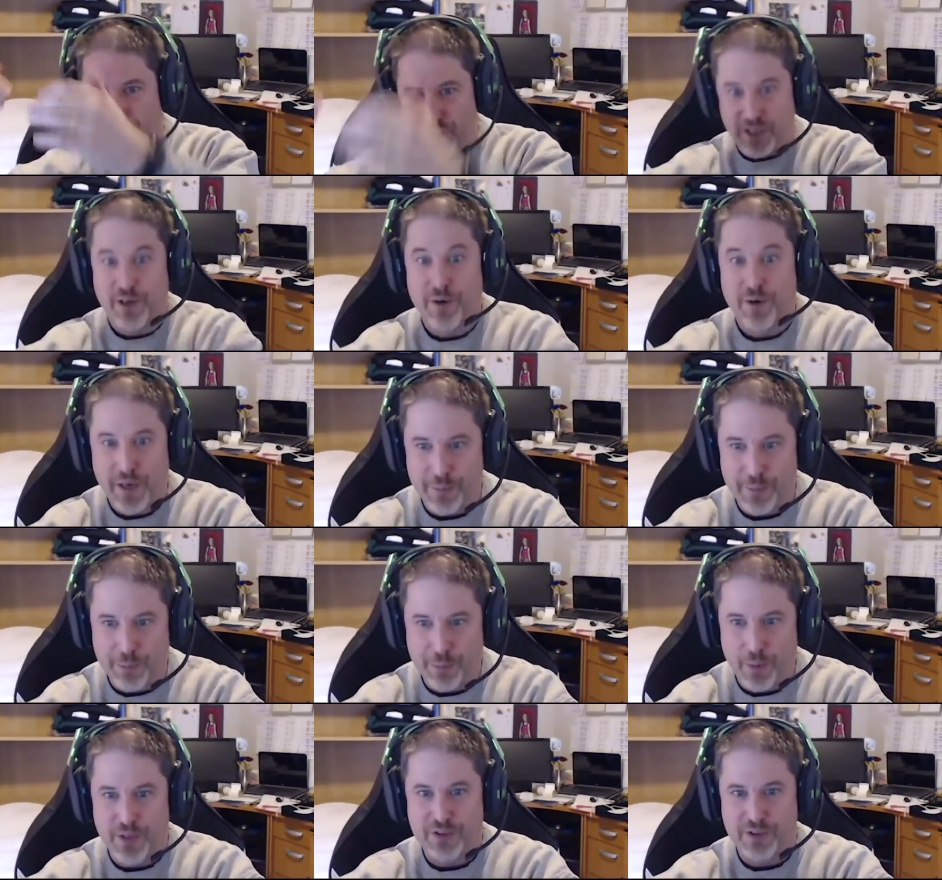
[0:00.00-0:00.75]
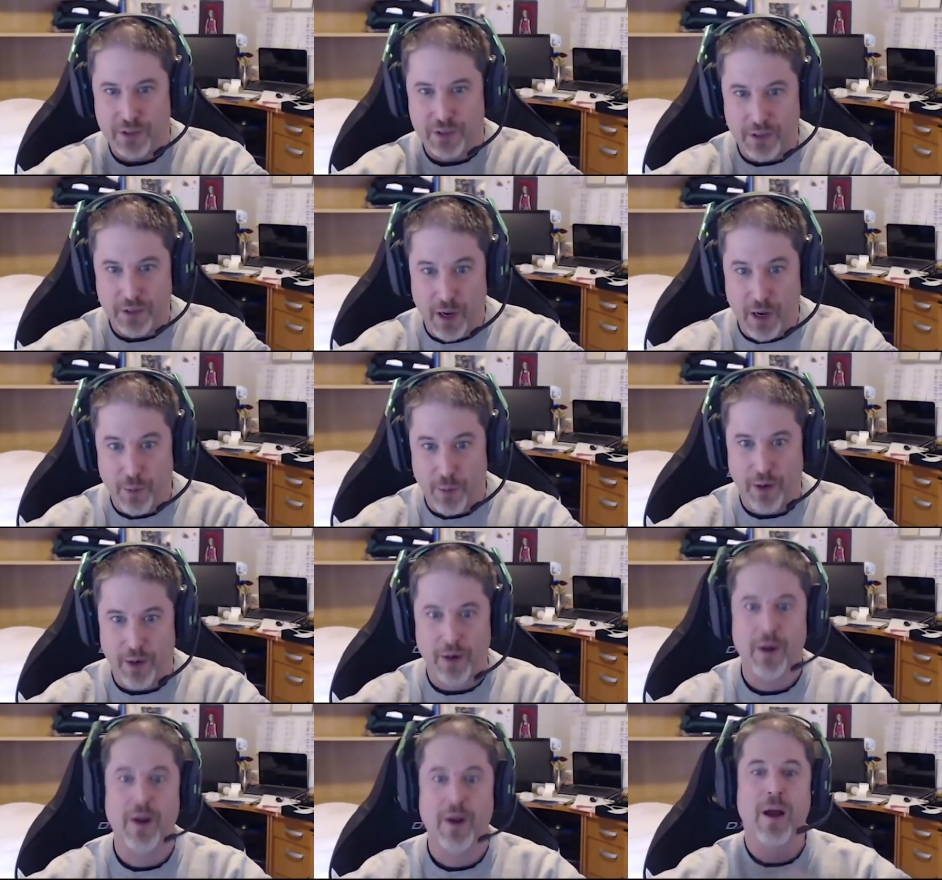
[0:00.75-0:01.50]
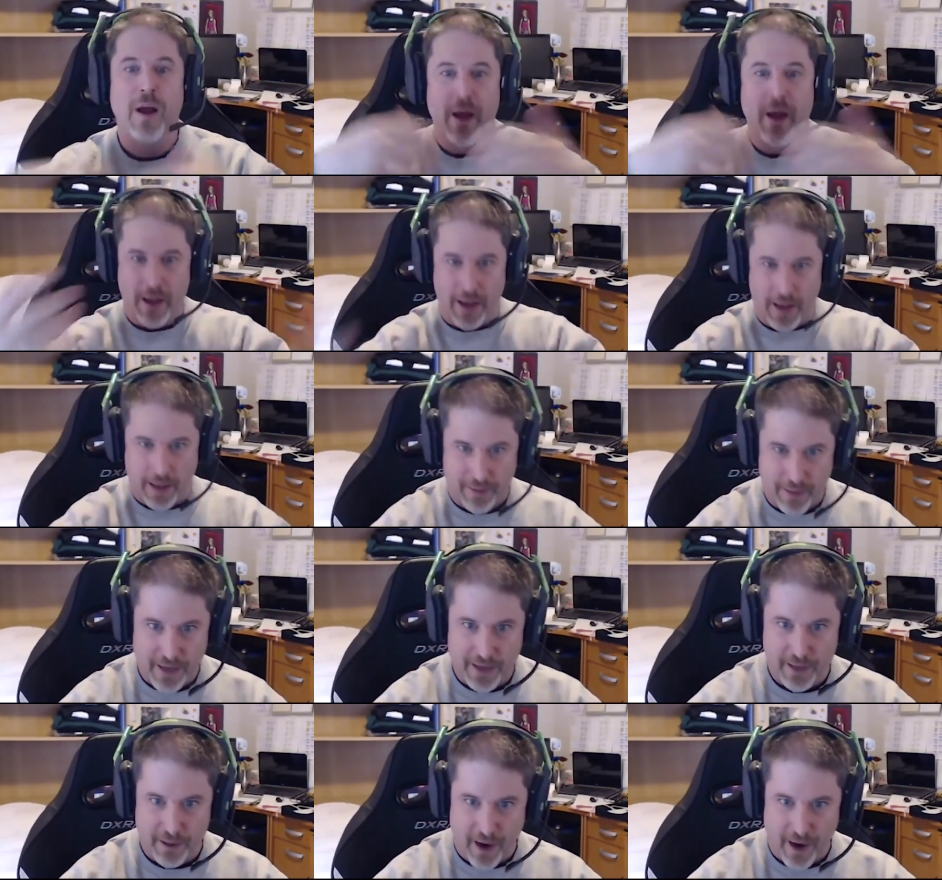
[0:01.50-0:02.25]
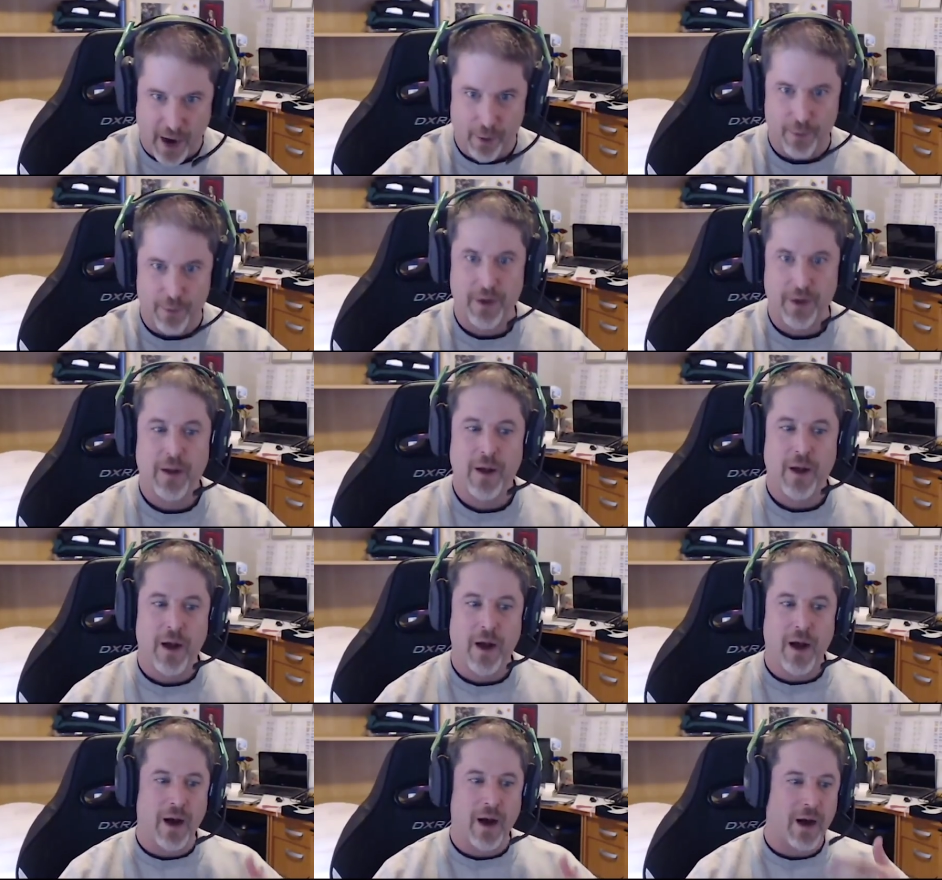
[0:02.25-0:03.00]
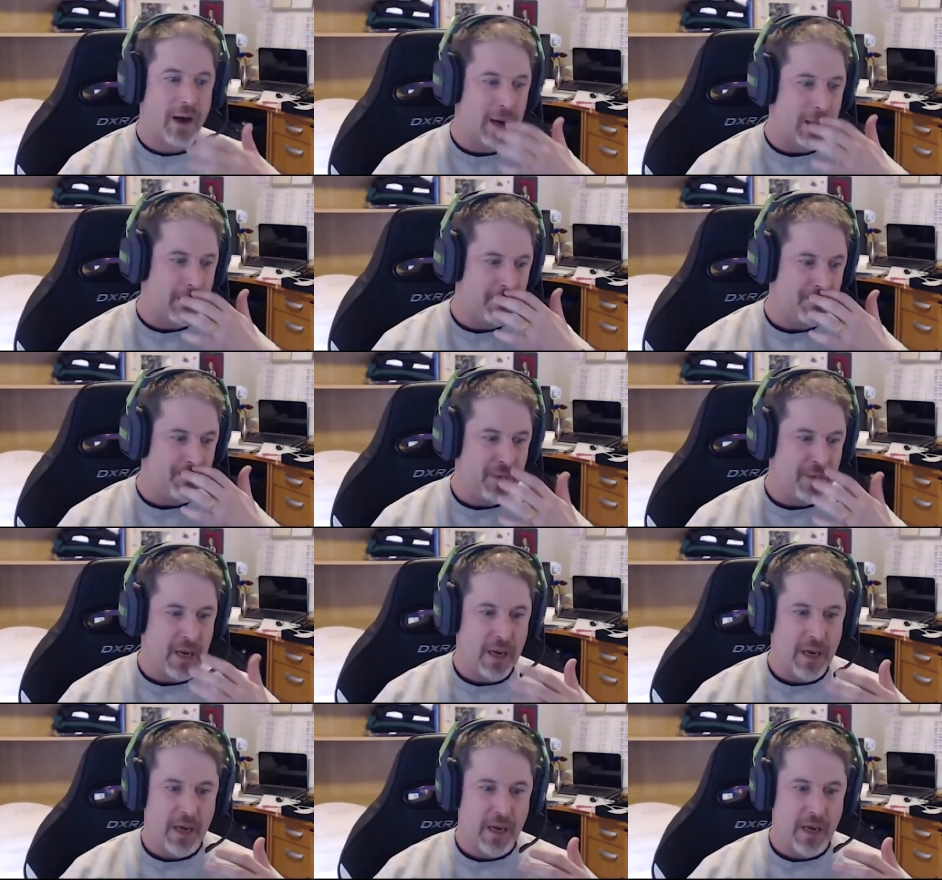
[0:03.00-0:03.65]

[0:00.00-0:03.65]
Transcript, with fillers: zero hit points or lower, and then you're out. Um,